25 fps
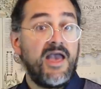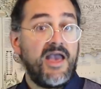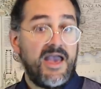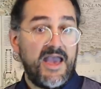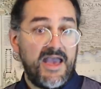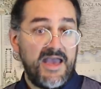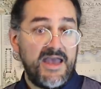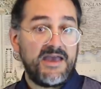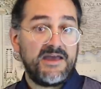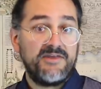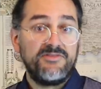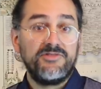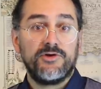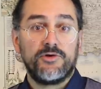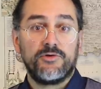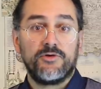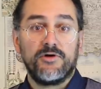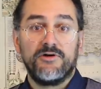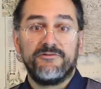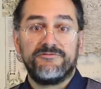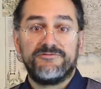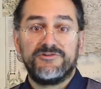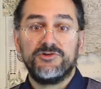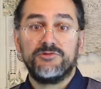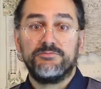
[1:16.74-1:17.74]
And there are
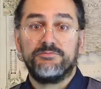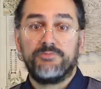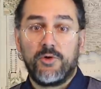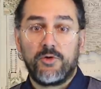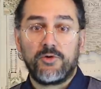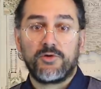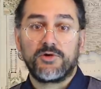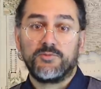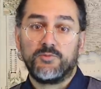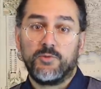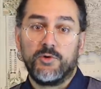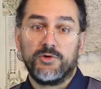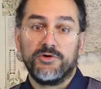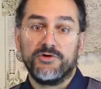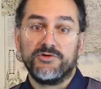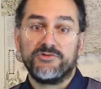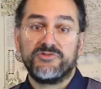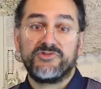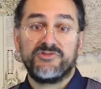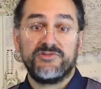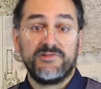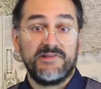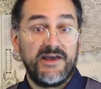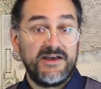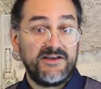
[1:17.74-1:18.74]
a few borrowed
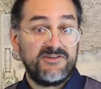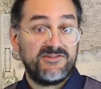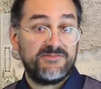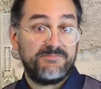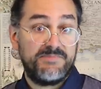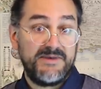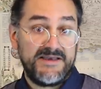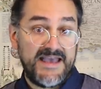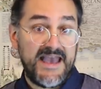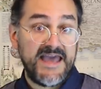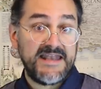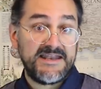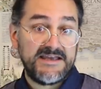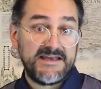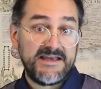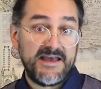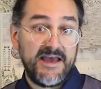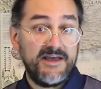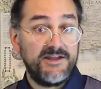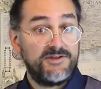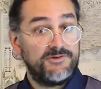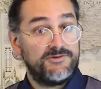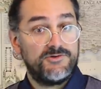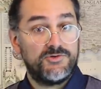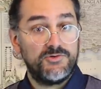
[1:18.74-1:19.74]
words, like spaghetti
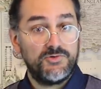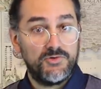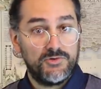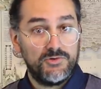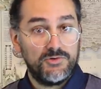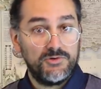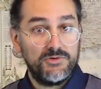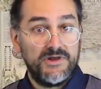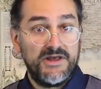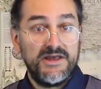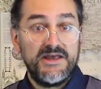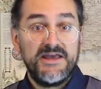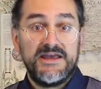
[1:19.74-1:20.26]
and ghoul,